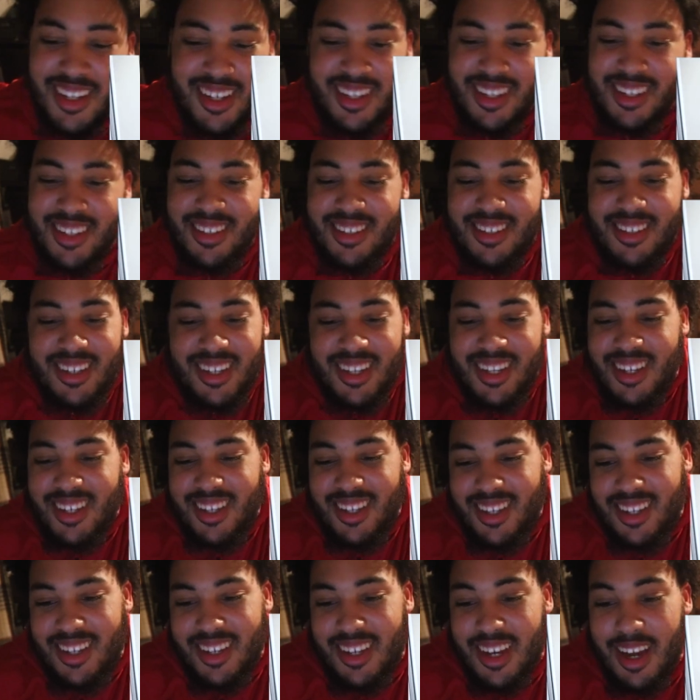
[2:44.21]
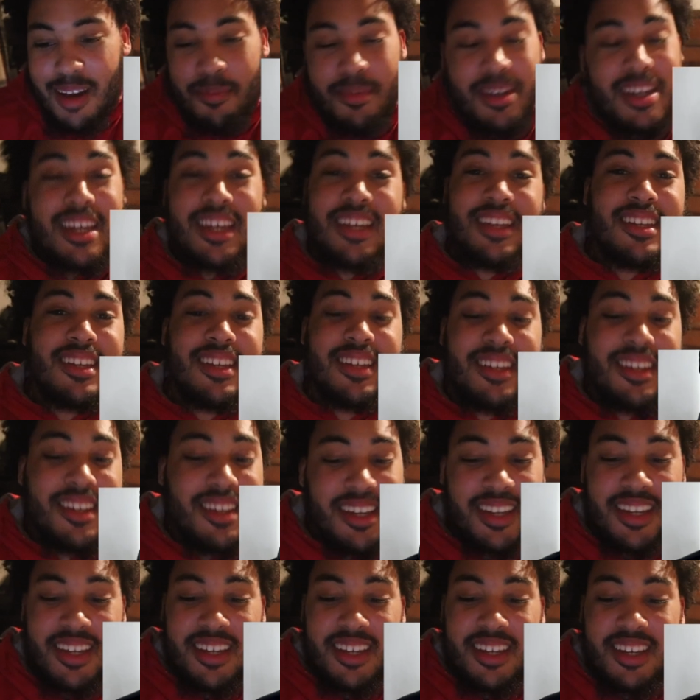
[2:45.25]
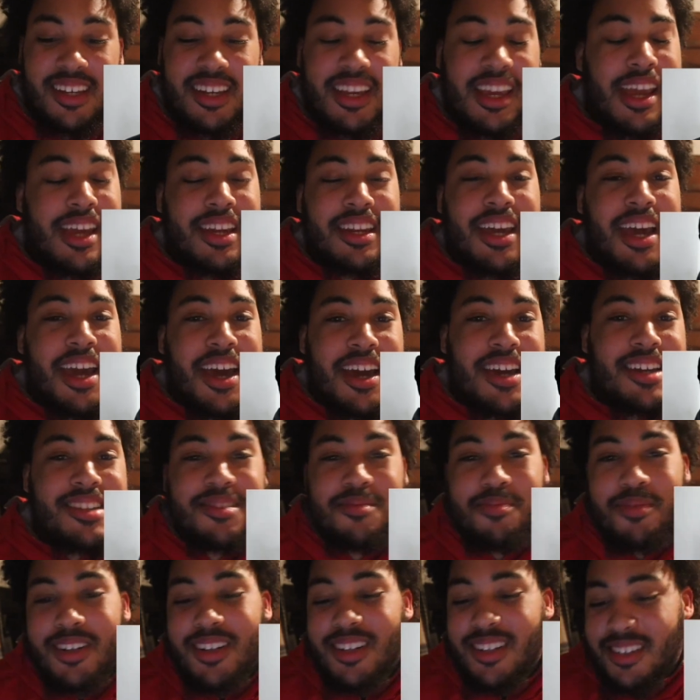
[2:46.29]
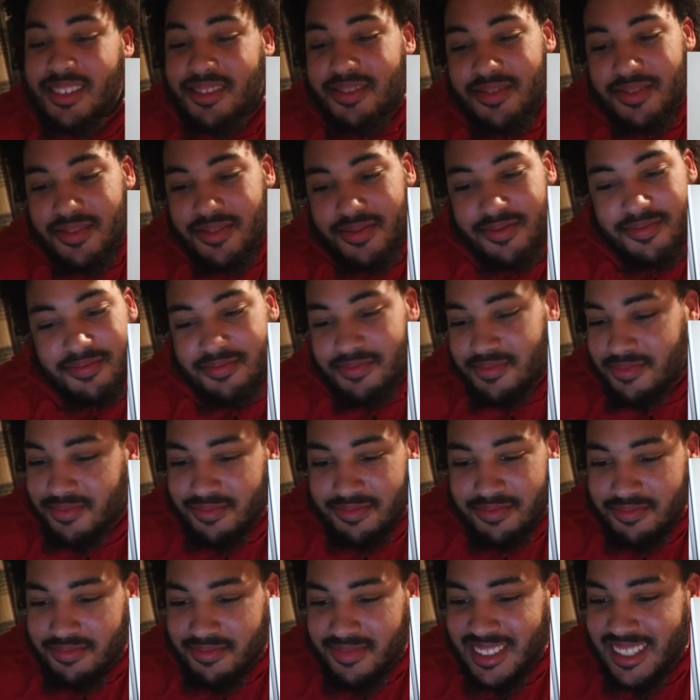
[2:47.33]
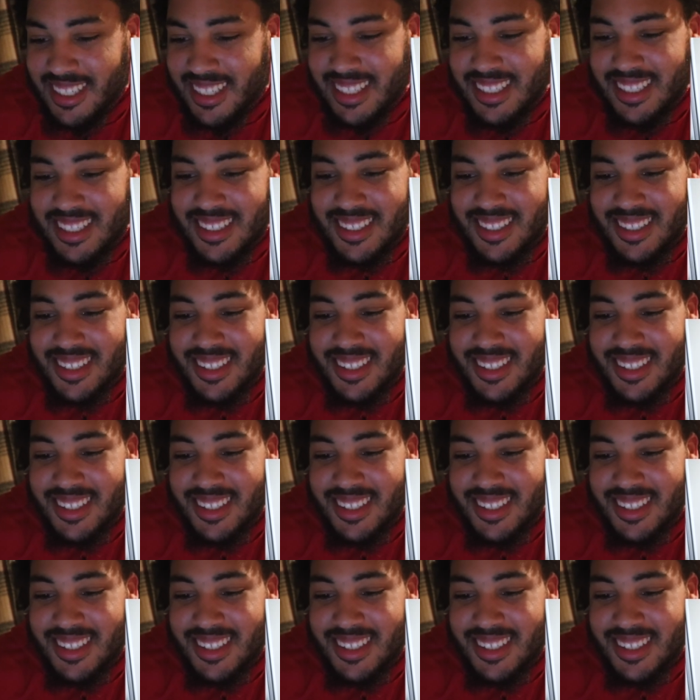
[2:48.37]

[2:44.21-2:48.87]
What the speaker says: This nigga, I mean, he ain't ass, but he just.